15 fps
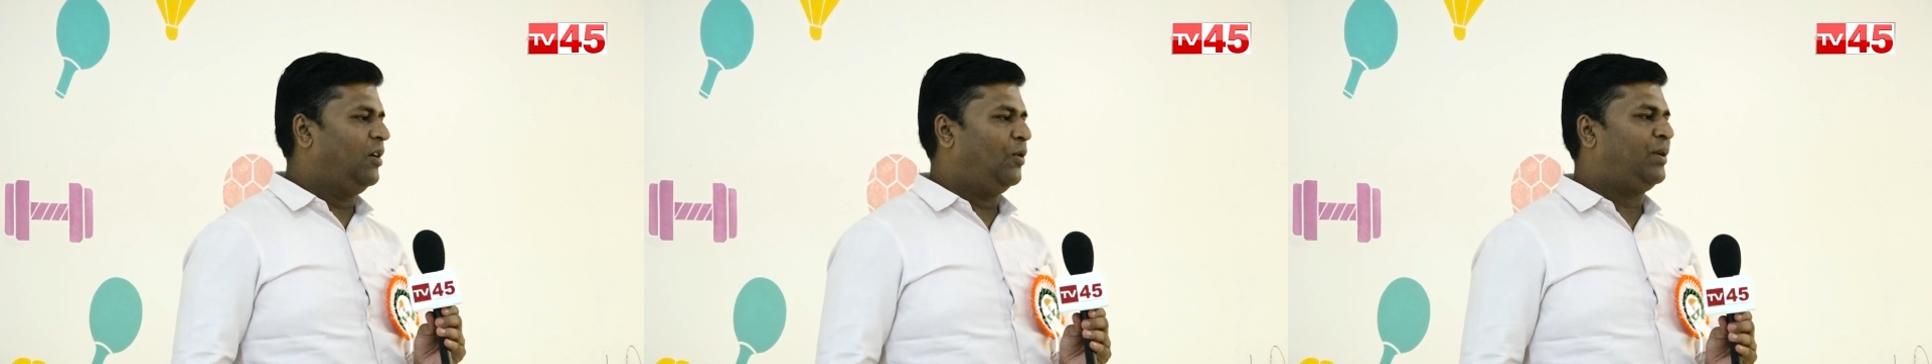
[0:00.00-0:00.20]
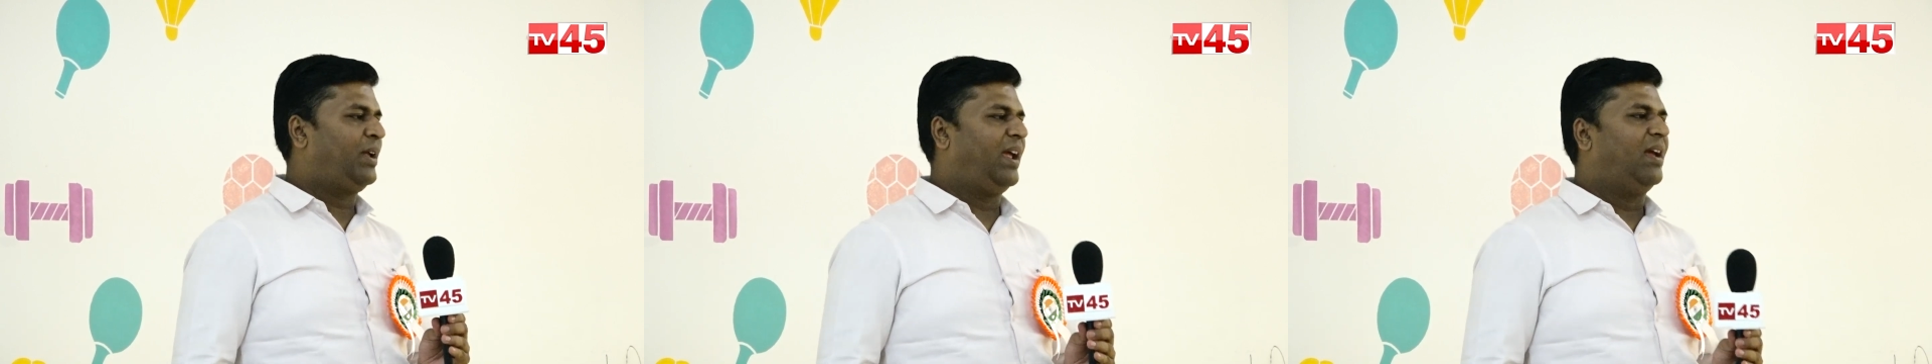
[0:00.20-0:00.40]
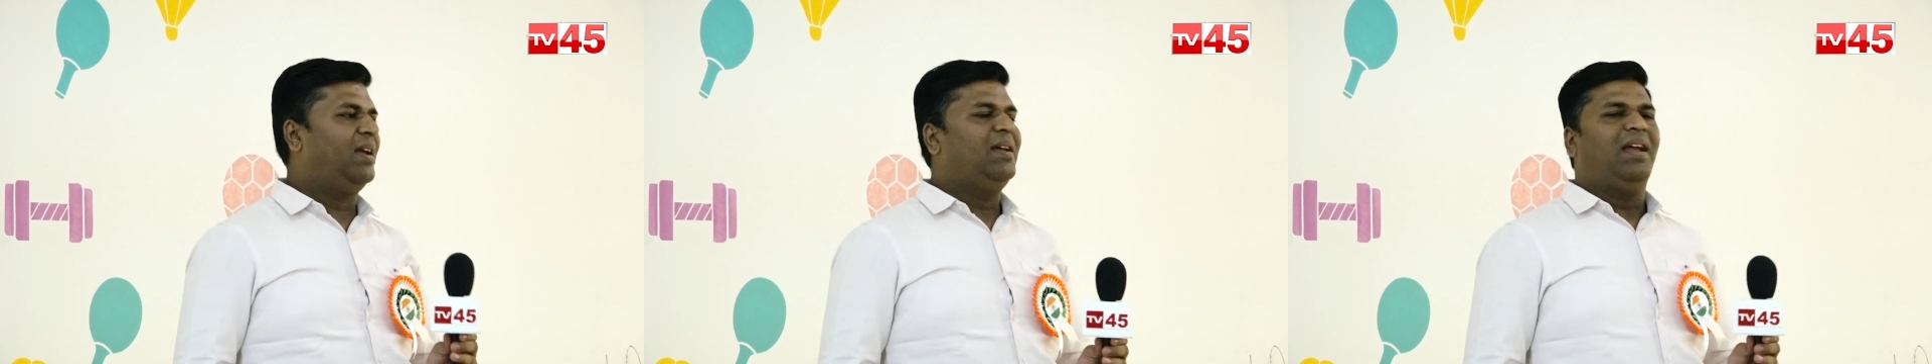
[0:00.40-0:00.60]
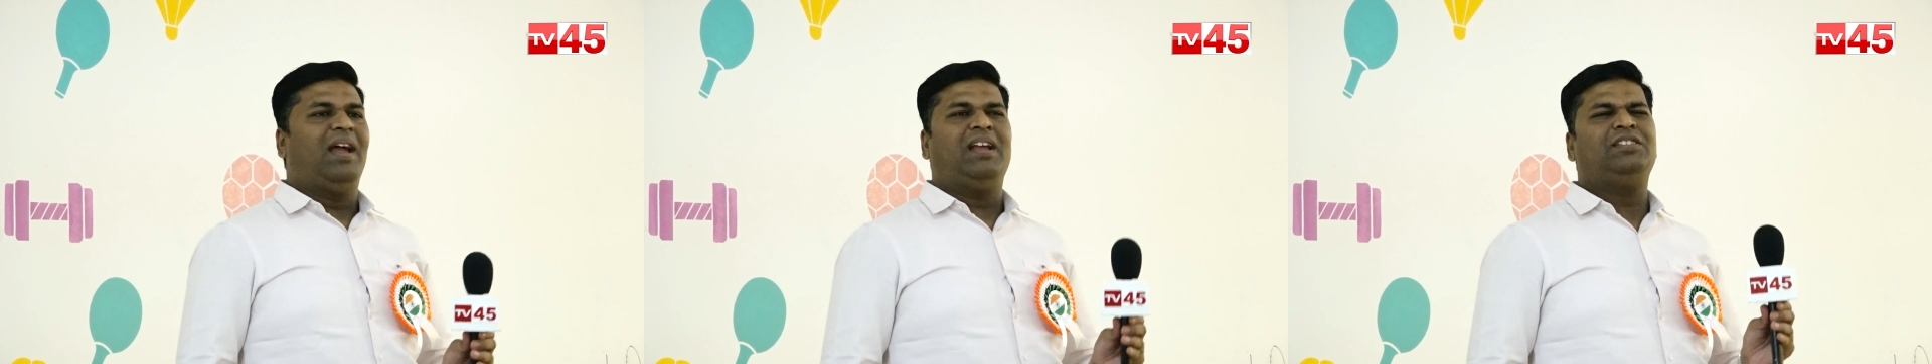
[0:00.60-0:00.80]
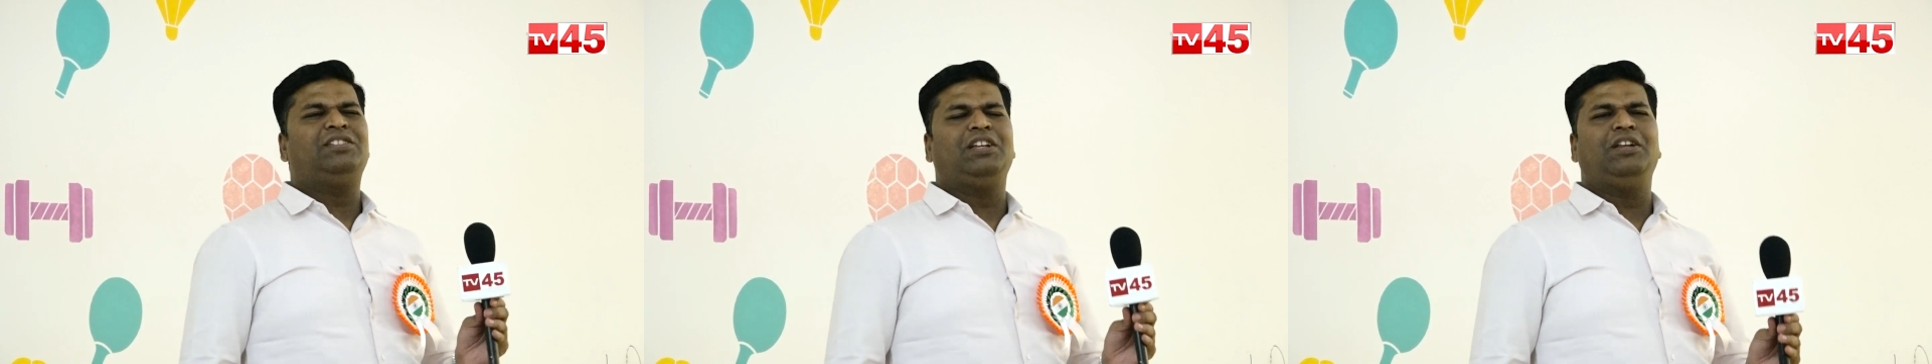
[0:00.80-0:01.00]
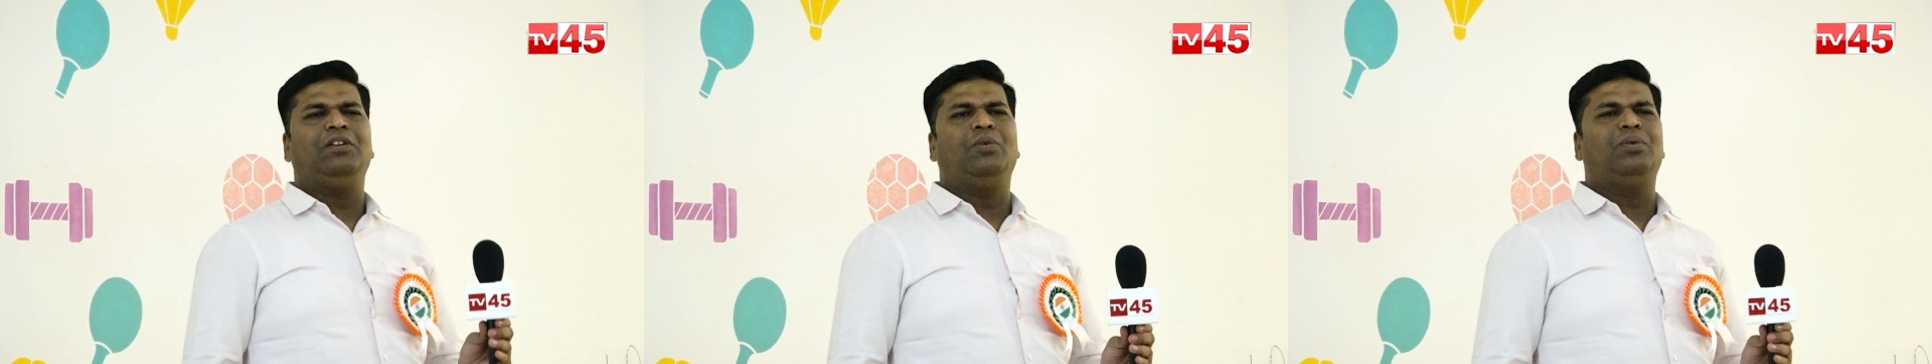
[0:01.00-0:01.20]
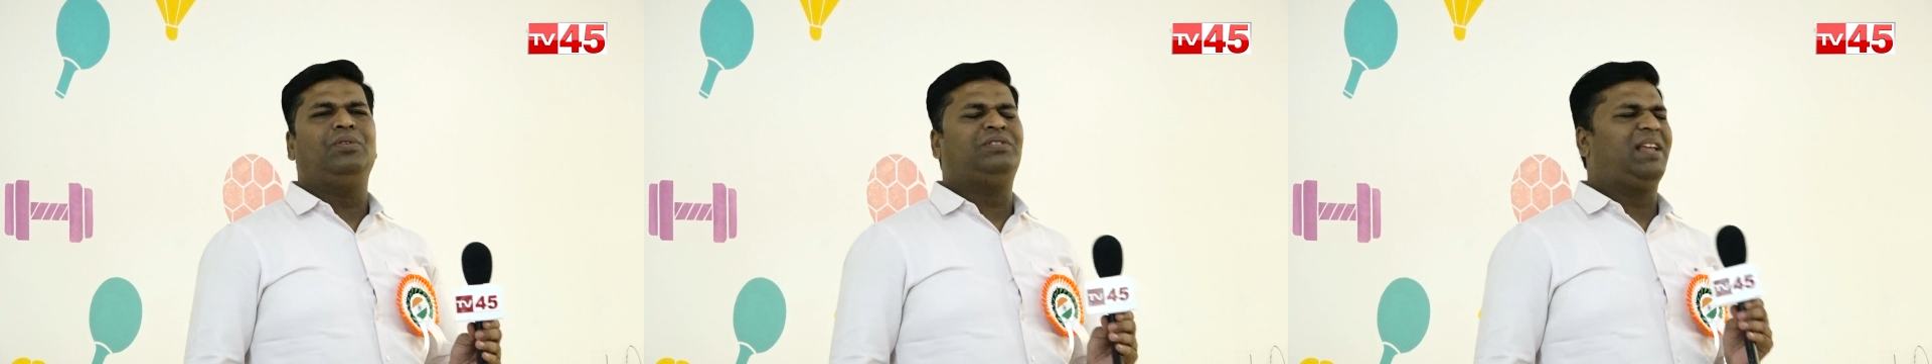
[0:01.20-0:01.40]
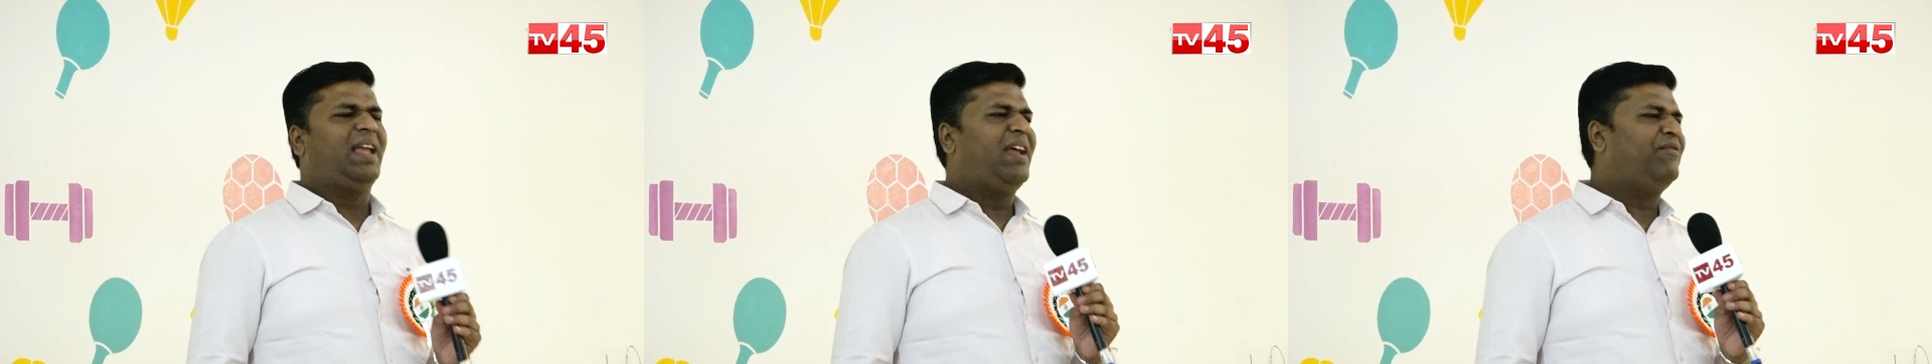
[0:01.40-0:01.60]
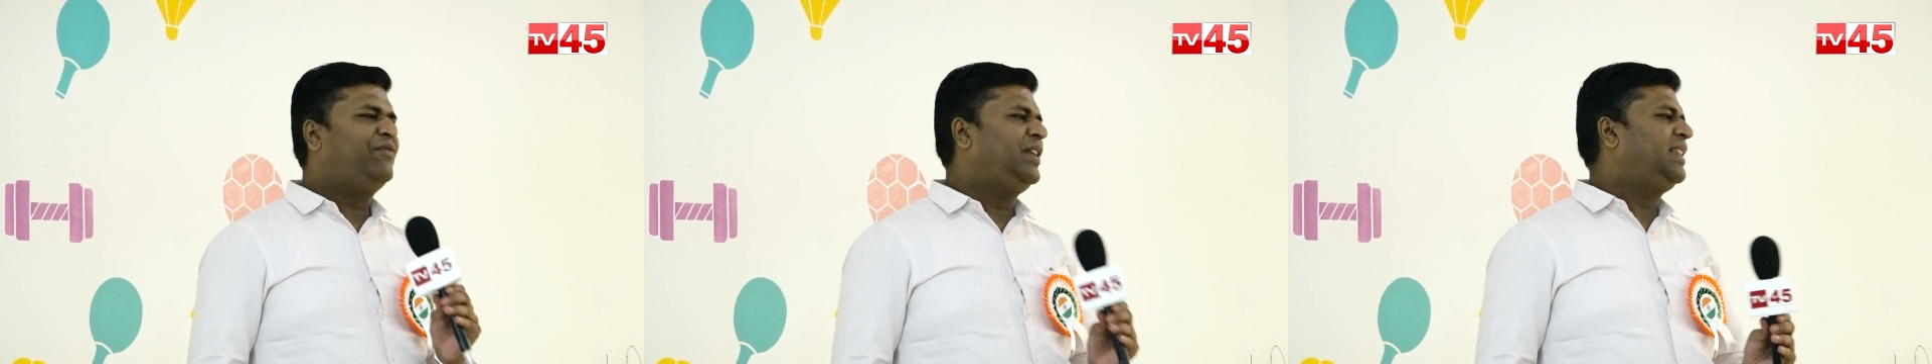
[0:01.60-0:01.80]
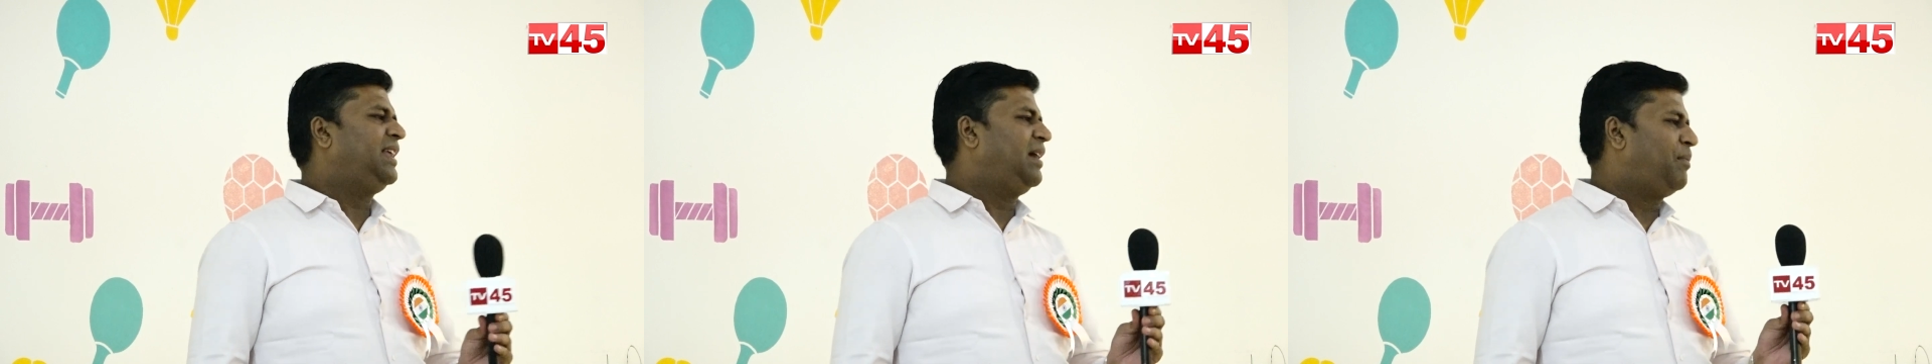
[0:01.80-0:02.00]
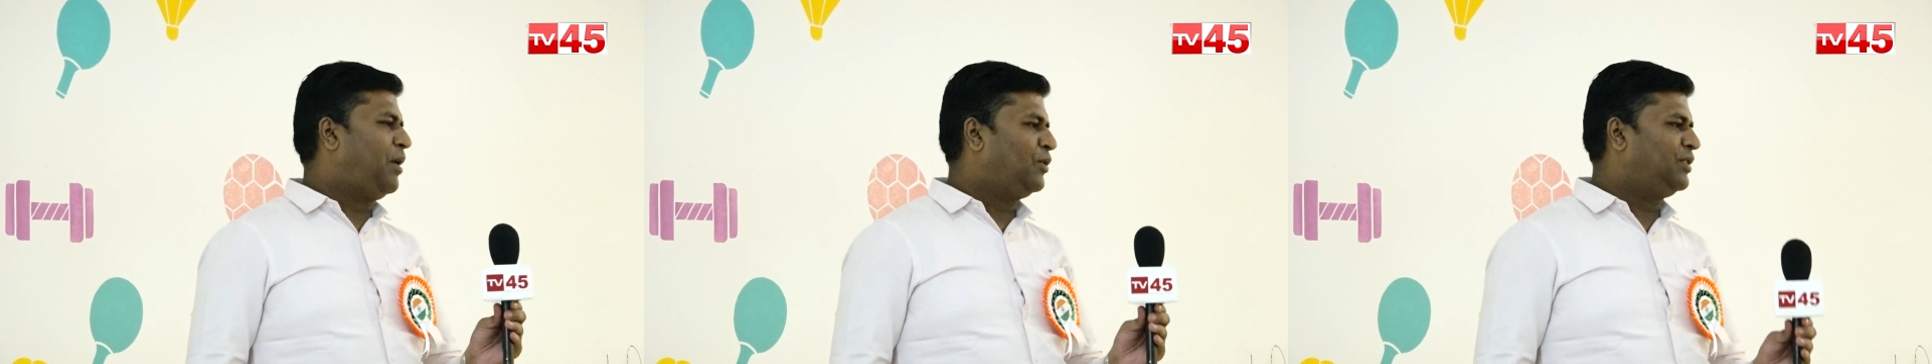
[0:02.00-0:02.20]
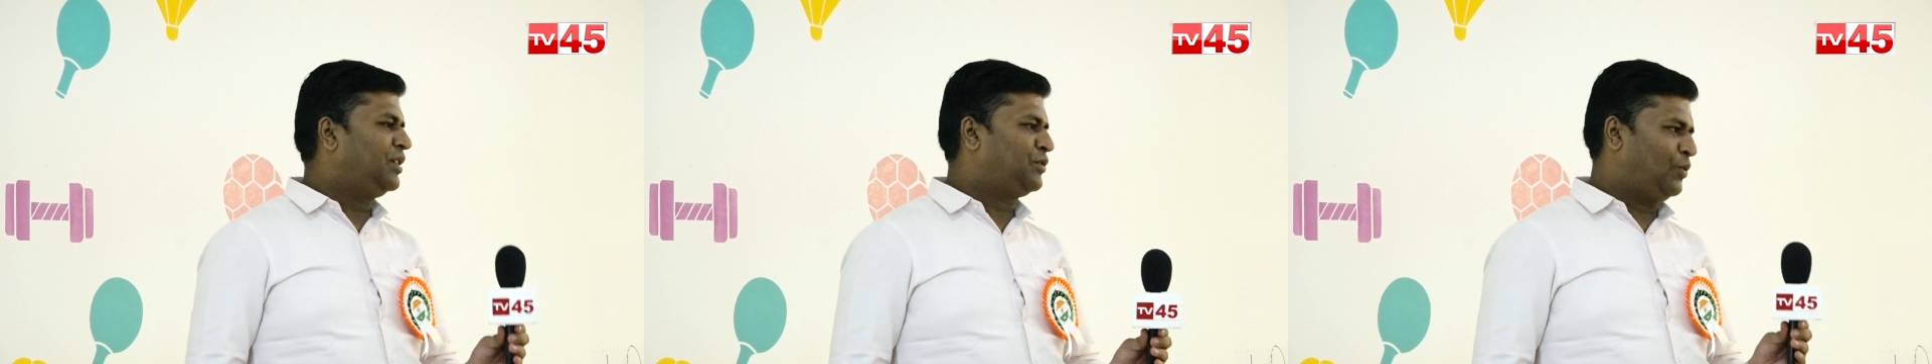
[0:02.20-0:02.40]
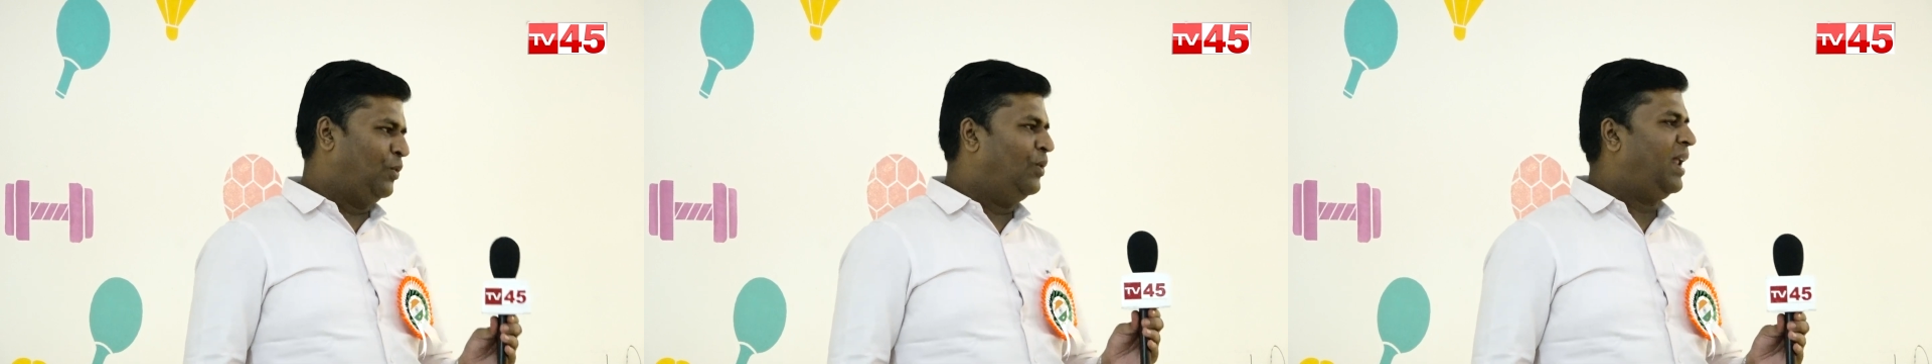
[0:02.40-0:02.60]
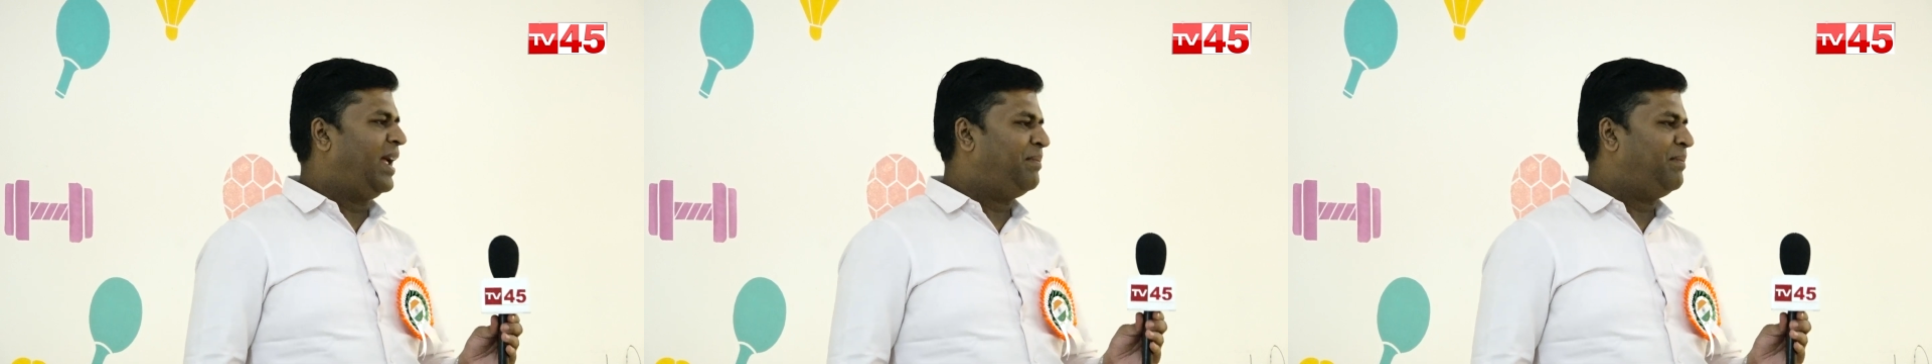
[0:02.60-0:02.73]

Okay, and she knows everything about the school,